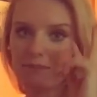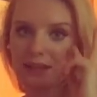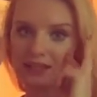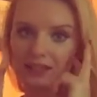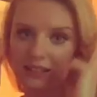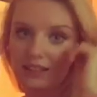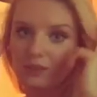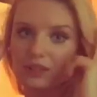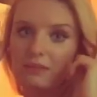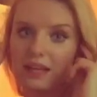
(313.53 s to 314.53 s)
pinned
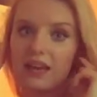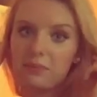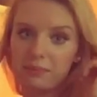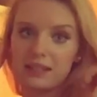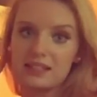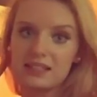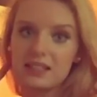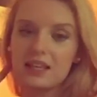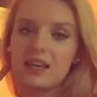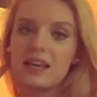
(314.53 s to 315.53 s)
with the hairpins,
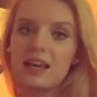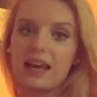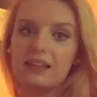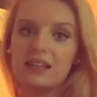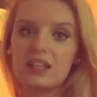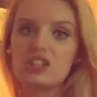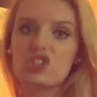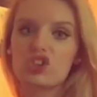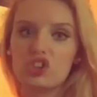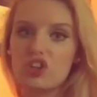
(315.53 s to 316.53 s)
and they
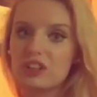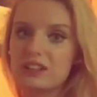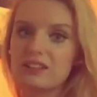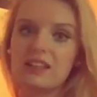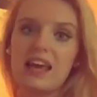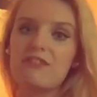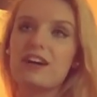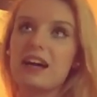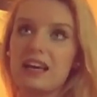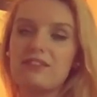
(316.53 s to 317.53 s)
should not
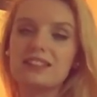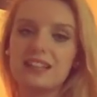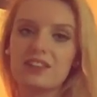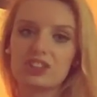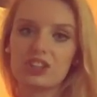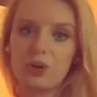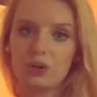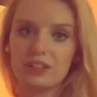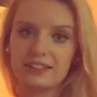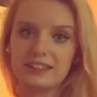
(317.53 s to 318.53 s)
ever touch the
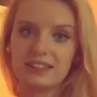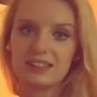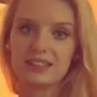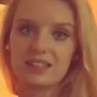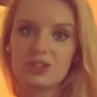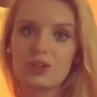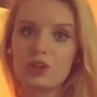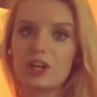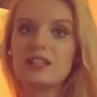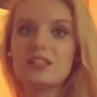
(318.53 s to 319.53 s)
collar. So
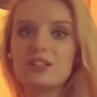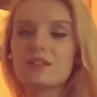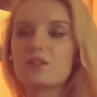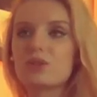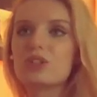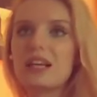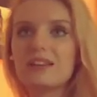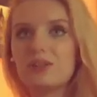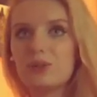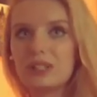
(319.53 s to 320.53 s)
I need to
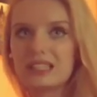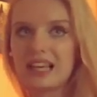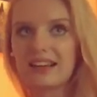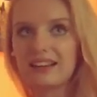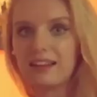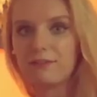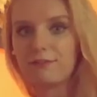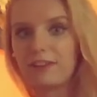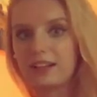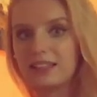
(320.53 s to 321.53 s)
tell you exactly if
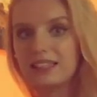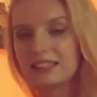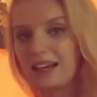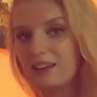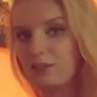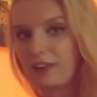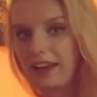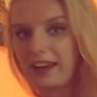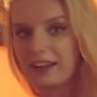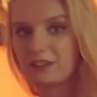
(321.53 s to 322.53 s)
this kind of
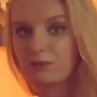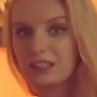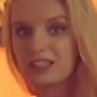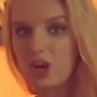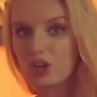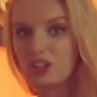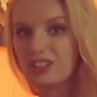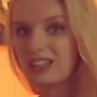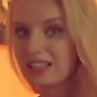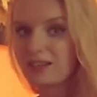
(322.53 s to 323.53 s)
hair fits on
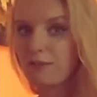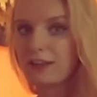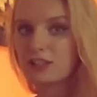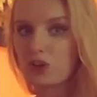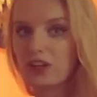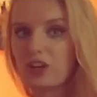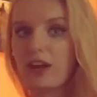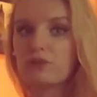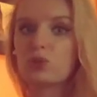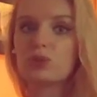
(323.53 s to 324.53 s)
doesn't fit, and I
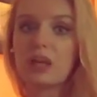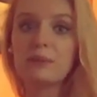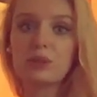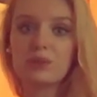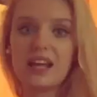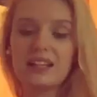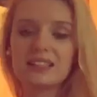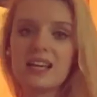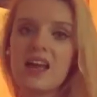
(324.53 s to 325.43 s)
have to do something with that.